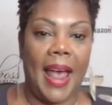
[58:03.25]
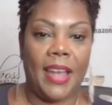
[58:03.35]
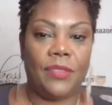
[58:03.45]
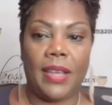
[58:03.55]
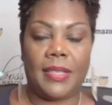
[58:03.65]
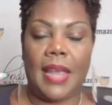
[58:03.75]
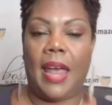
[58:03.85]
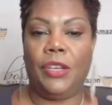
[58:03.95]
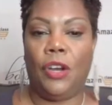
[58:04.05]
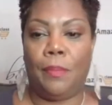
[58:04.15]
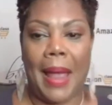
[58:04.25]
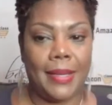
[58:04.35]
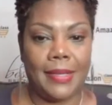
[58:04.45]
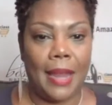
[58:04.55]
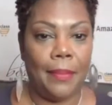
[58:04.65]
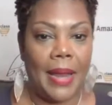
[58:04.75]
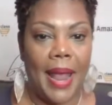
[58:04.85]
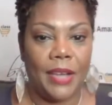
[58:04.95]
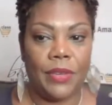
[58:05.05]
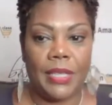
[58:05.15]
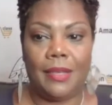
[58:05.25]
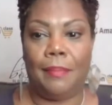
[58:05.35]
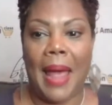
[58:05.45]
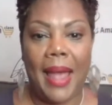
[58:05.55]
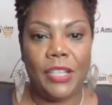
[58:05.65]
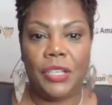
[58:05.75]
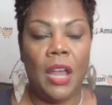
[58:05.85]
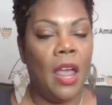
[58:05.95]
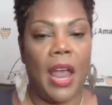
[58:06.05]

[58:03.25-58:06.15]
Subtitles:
address and your bank statement address to match,